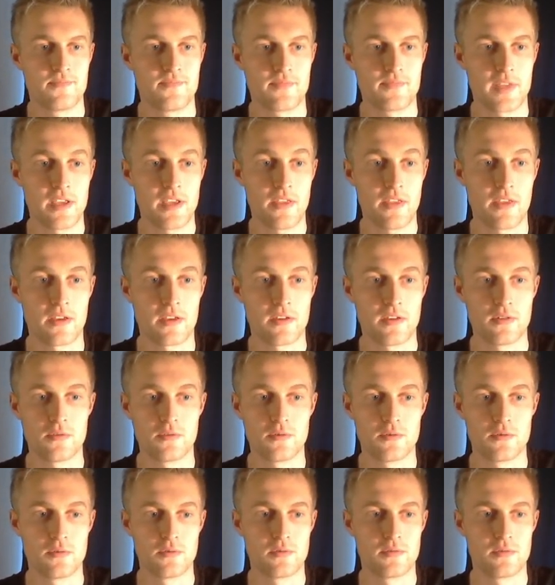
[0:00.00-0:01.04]
either
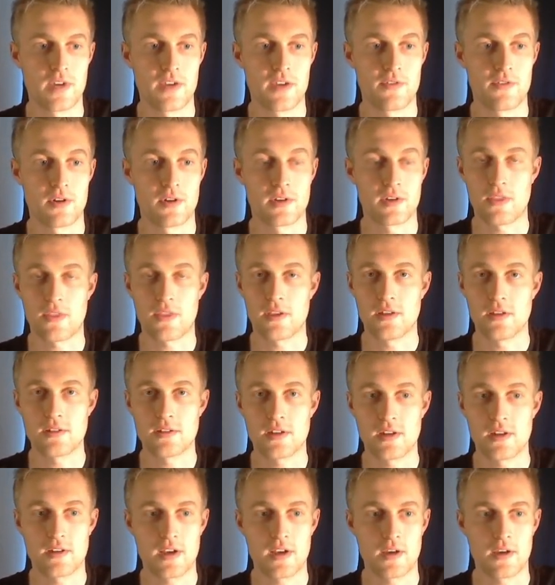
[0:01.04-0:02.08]
you have a look at the
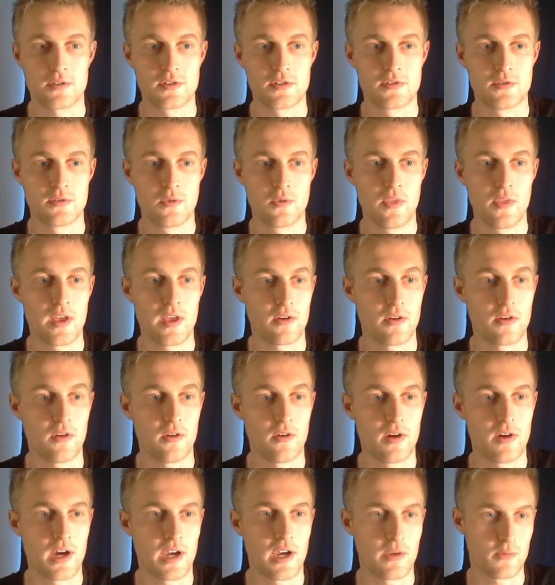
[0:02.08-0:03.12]
internet how to do that,
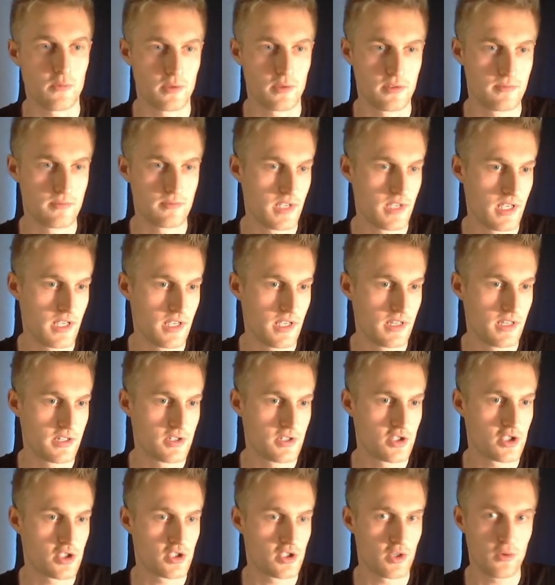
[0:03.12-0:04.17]
or I will
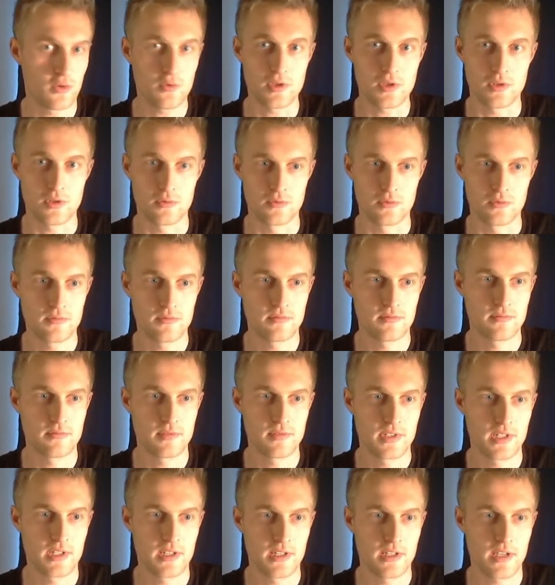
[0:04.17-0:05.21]
show you
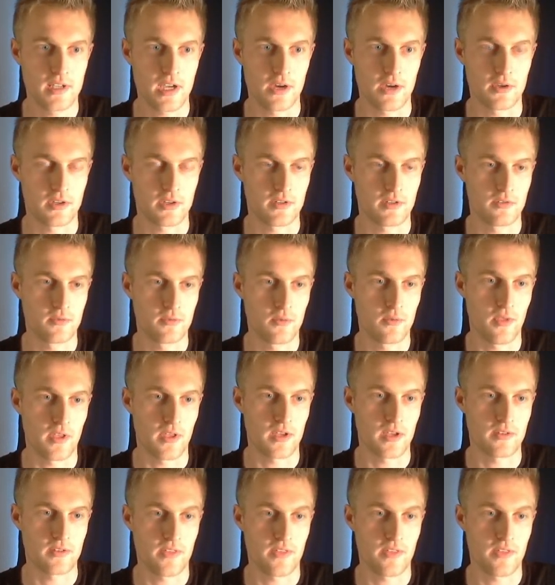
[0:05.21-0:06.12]
how you can do that.